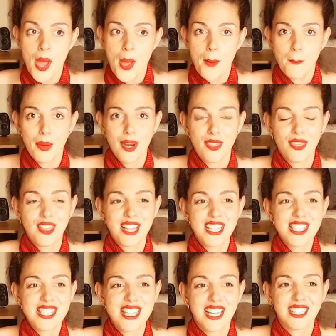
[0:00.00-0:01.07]
But the thing
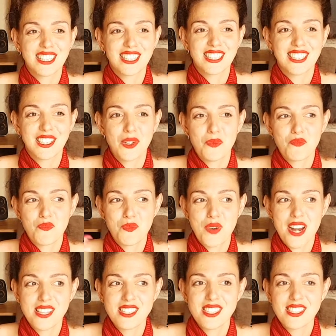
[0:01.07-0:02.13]
is that the
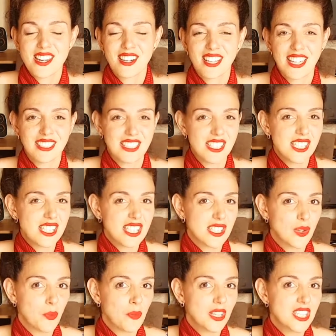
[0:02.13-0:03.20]
prices are getting
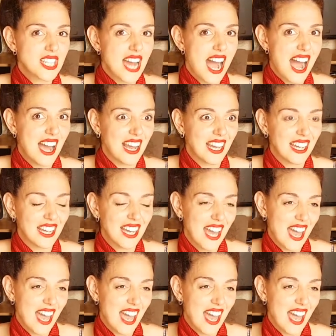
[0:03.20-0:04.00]
so much high,